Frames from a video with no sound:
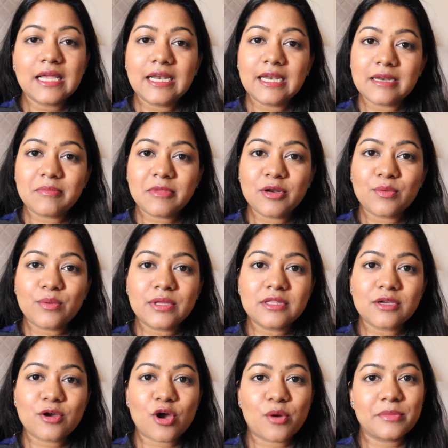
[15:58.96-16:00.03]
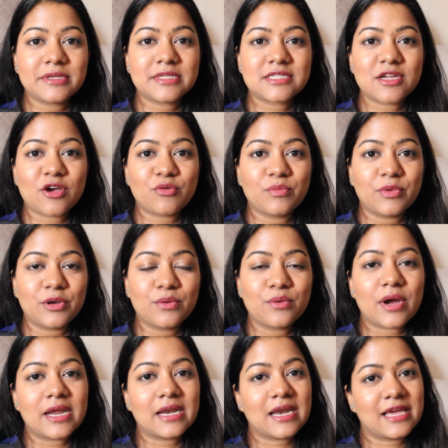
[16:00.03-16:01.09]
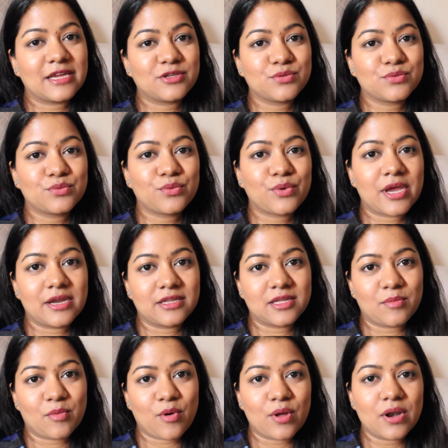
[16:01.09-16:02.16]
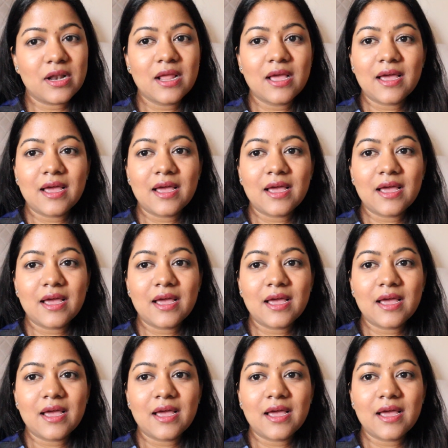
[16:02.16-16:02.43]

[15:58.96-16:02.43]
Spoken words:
let me know in the comments down below. I'd like to hear them all,